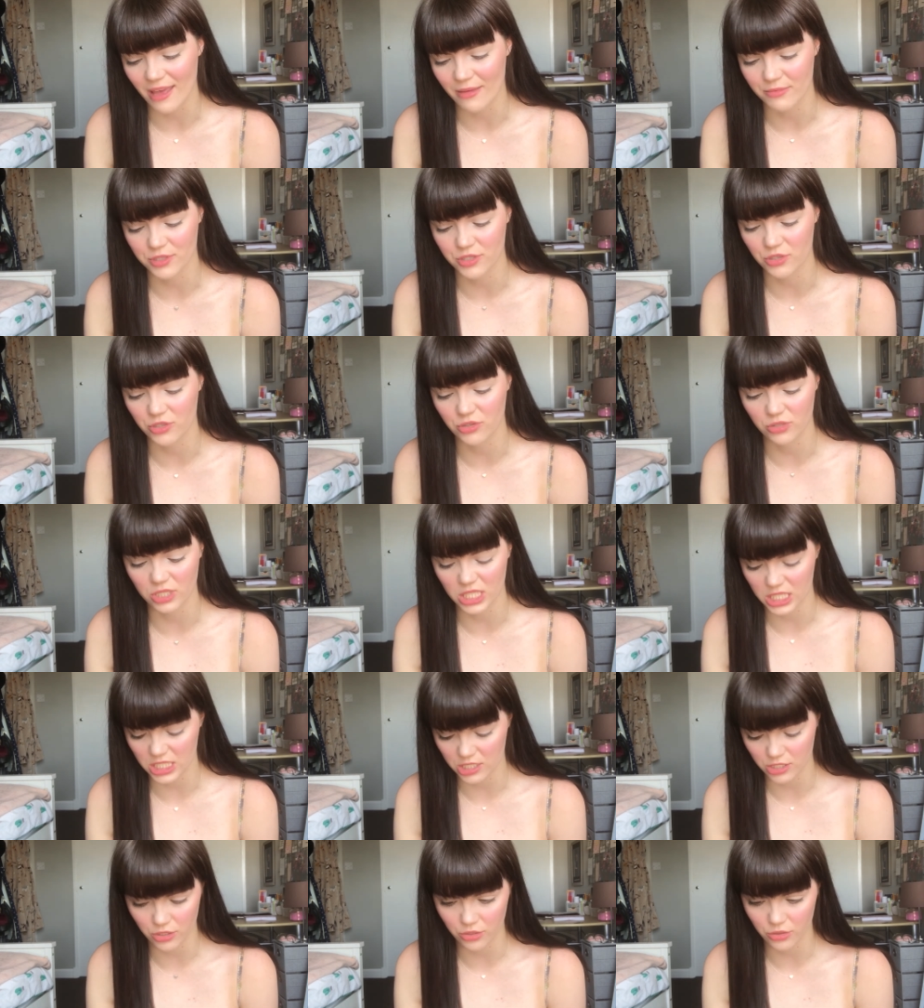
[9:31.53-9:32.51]
So you don't
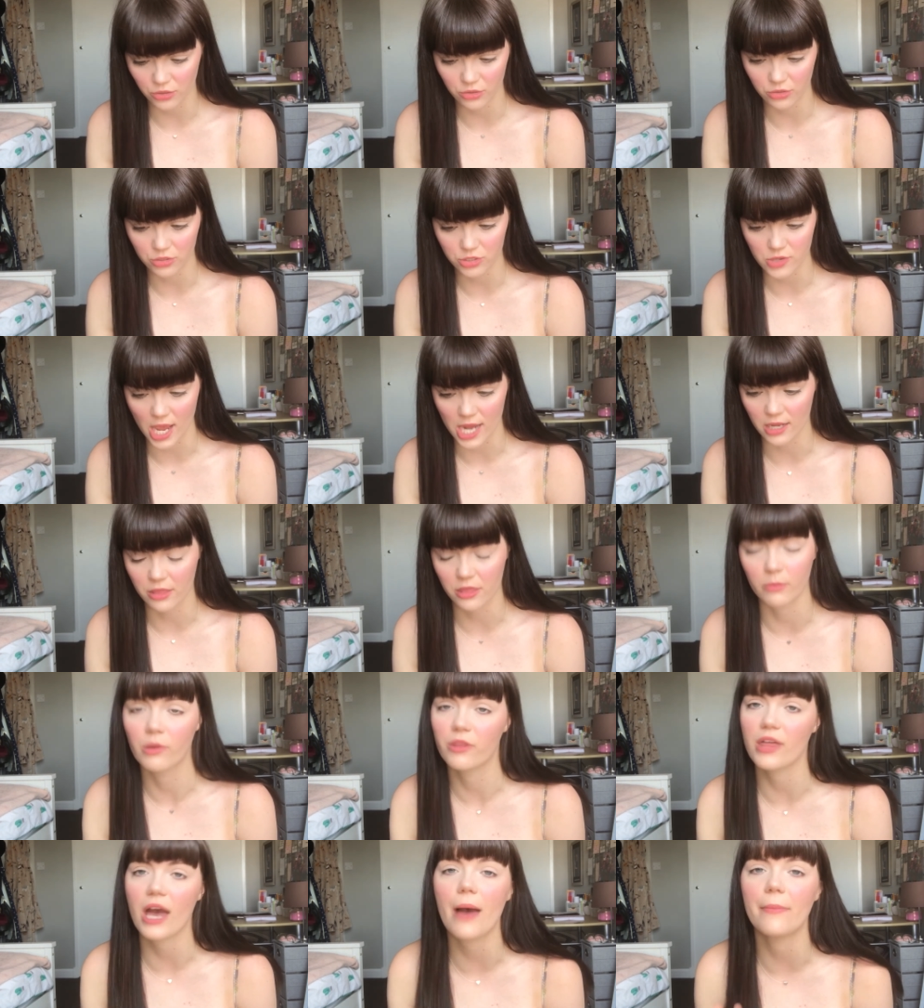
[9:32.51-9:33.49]
need to do
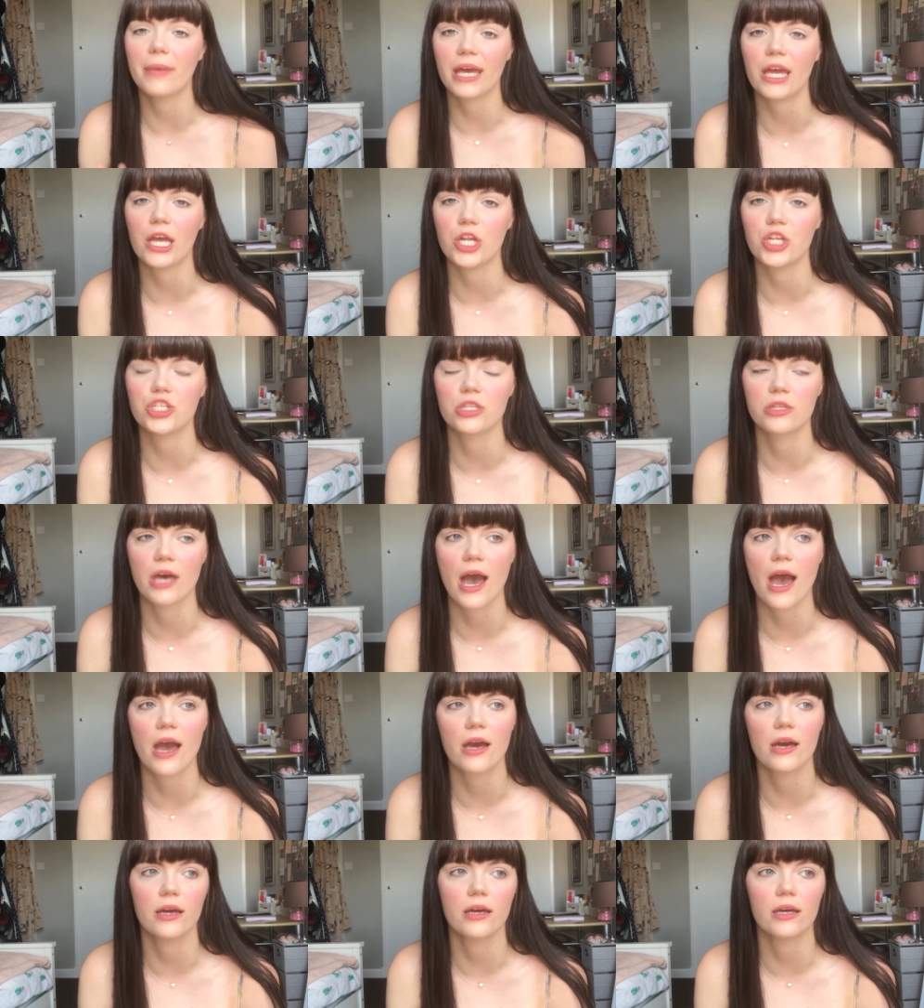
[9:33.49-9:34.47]
anything with that page,
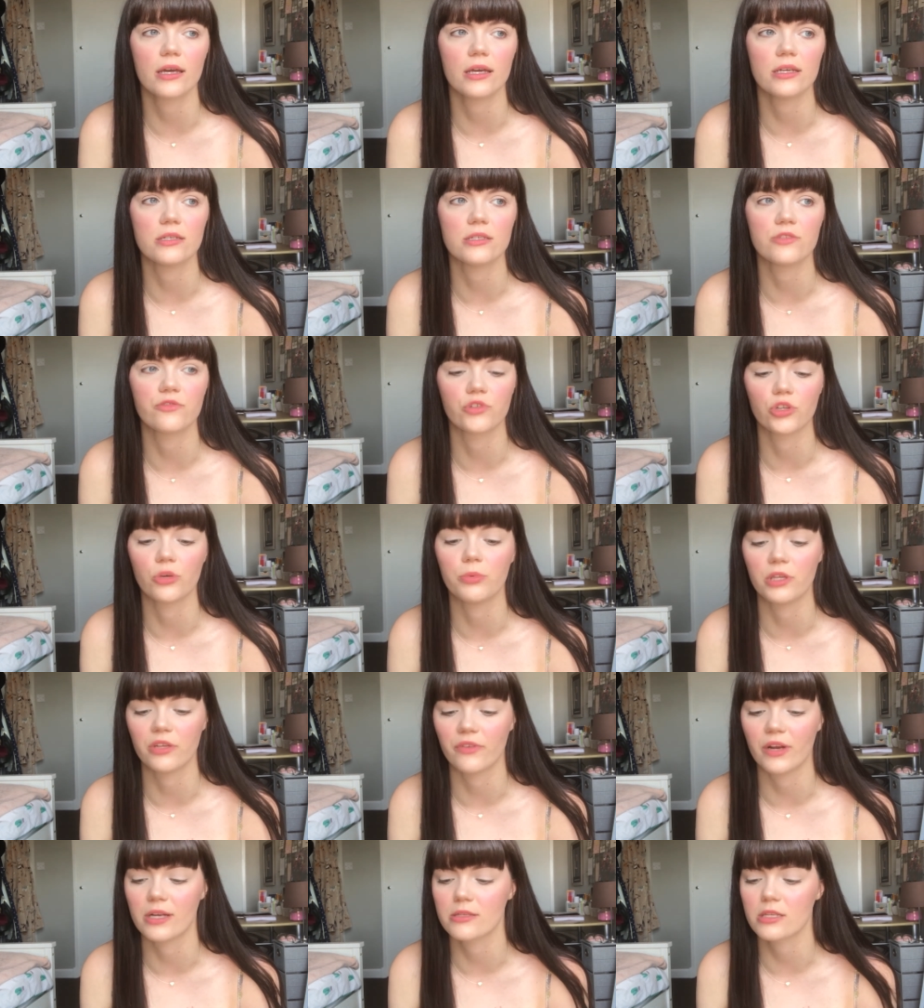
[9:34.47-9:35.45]
that is for the Open
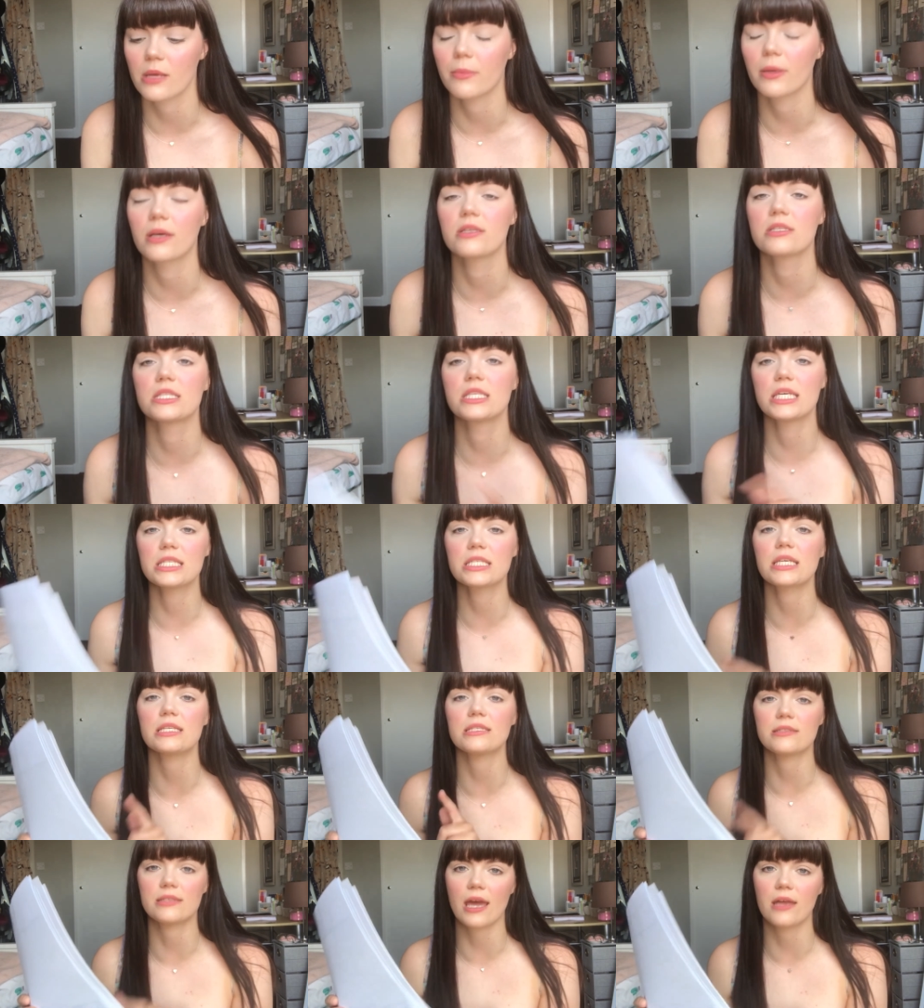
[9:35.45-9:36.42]
University, because this
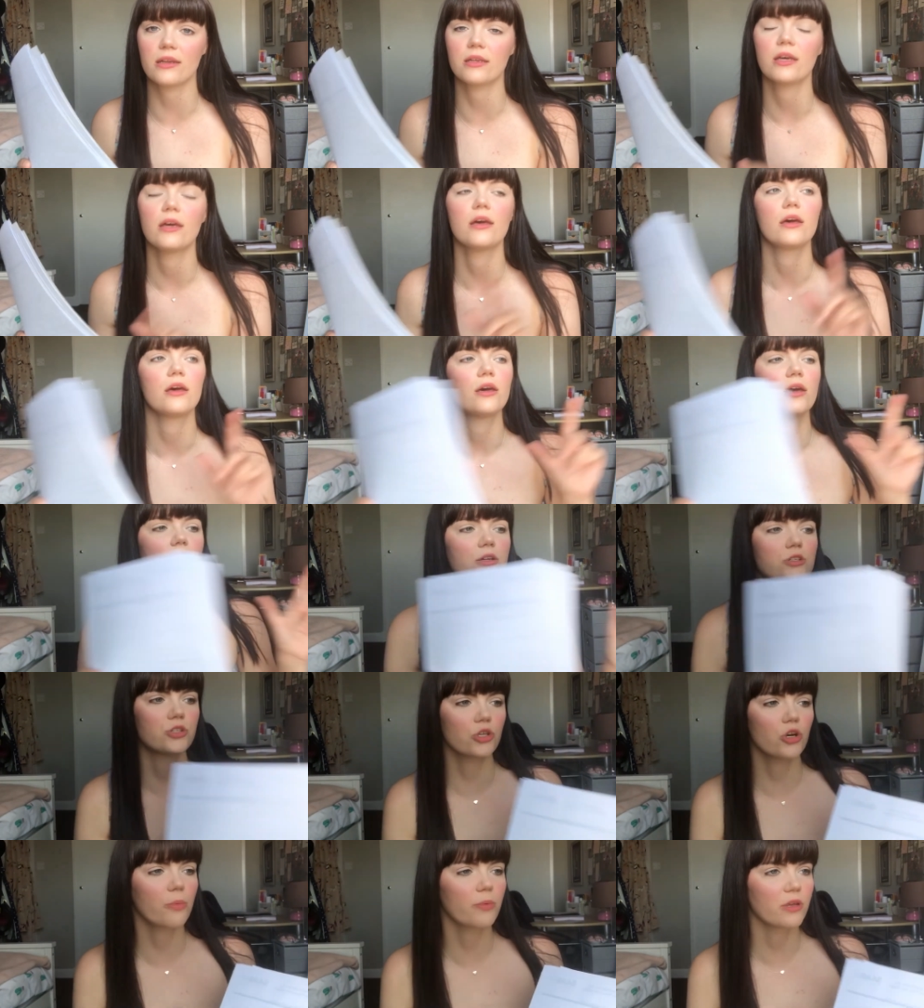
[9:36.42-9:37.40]
gets sent
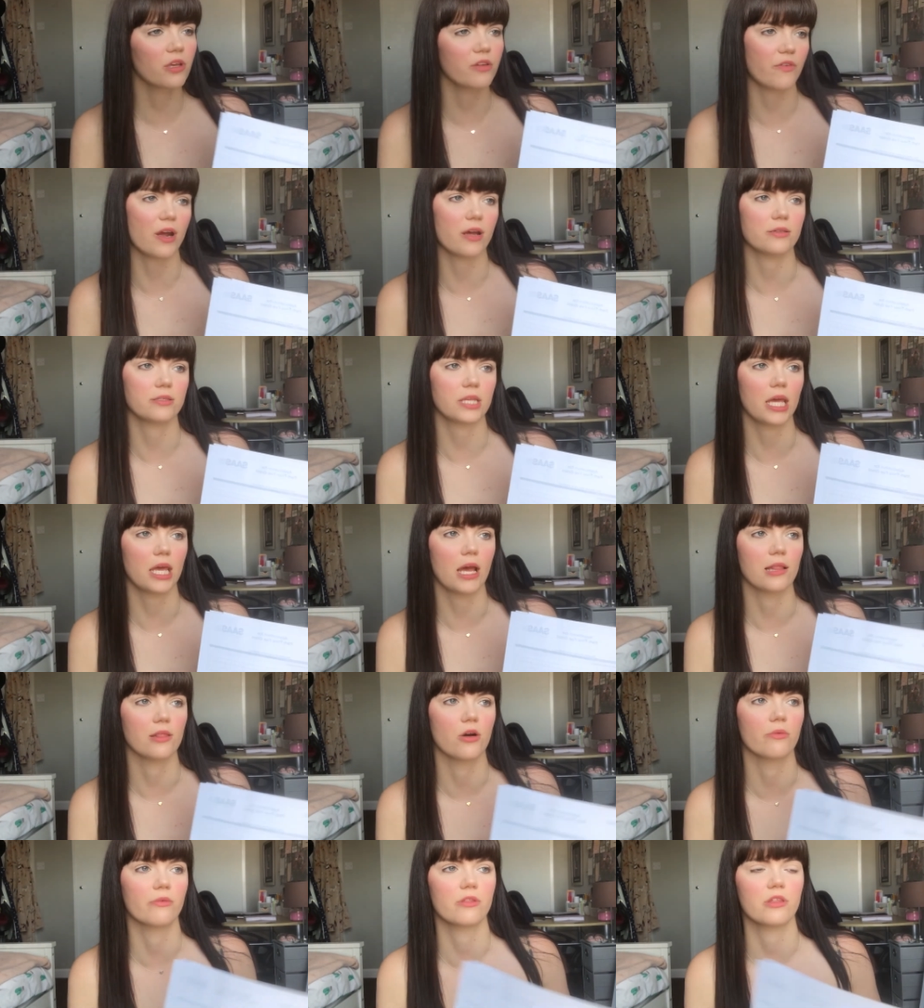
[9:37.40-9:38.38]
to the Open University
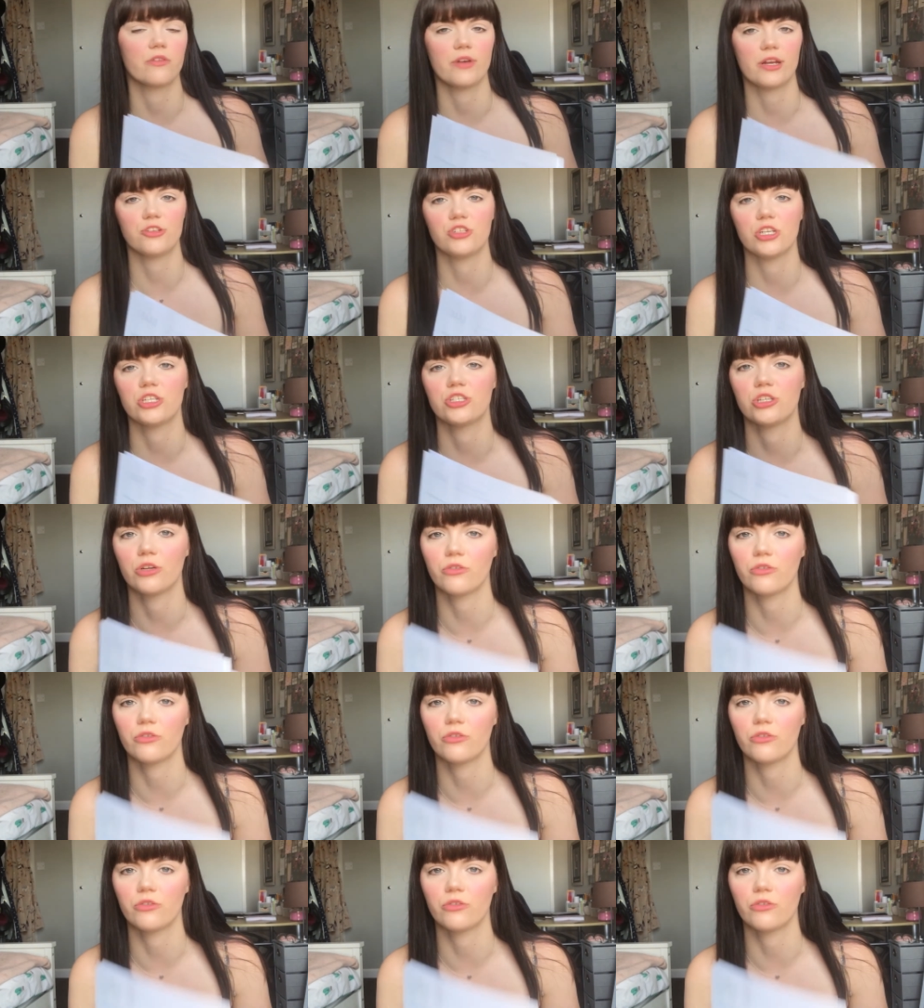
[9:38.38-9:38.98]
along with your registration